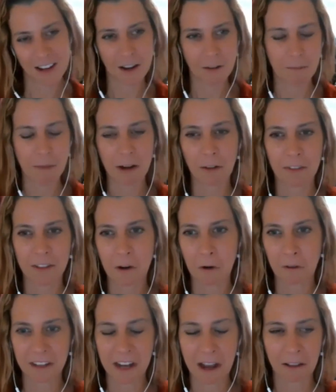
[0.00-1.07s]
Metal's the
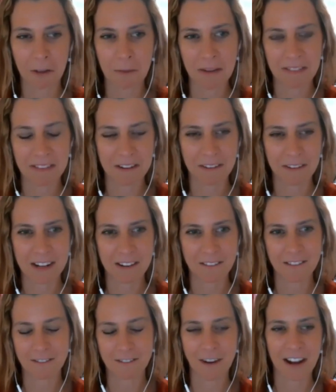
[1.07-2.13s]
only element that we
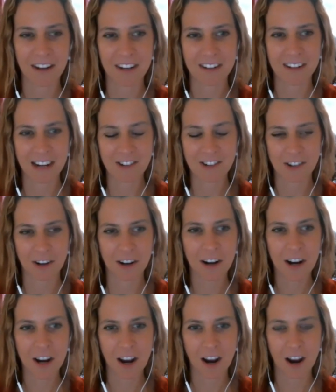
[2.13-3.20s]
don't find in nature
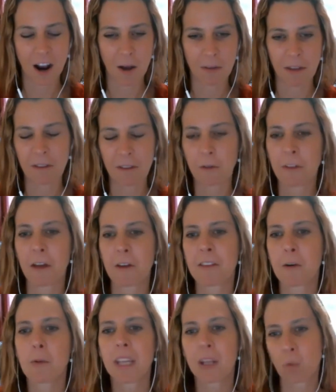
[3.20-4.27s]
that
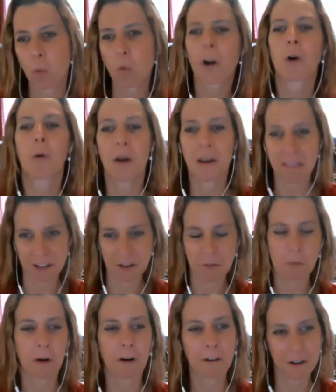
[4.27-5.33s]
we can work with in a
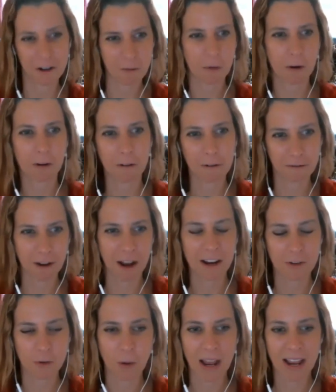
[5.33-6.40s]
more
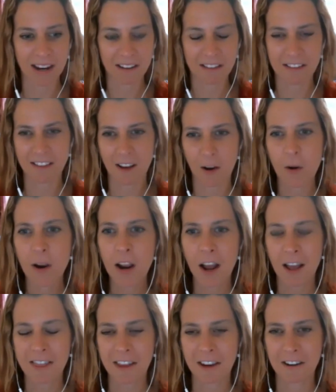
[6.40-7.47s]
refined way. And so
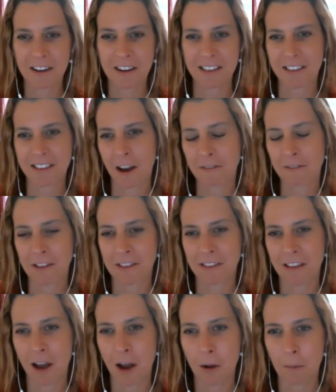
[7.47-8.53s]
it's often
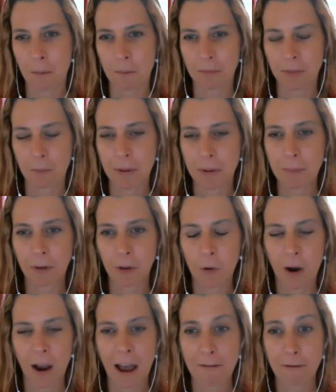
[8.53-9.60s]
the people who
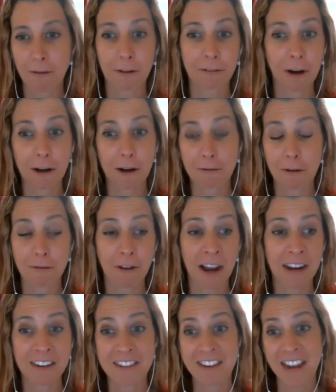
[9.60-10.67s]
have a very
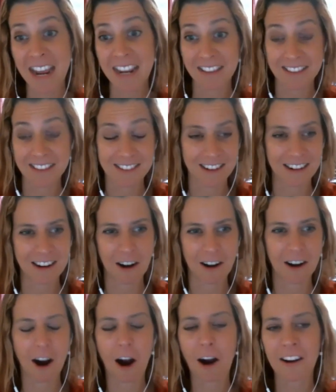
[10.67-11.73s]
refined taste, right, are
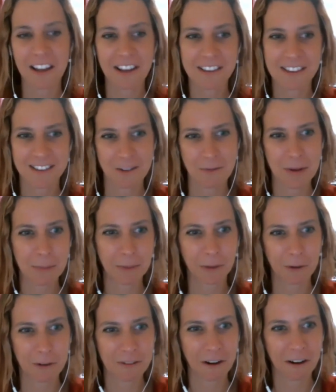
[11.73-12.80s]
artists, or people who
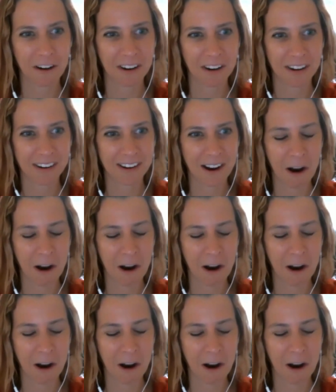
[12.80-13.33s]
are very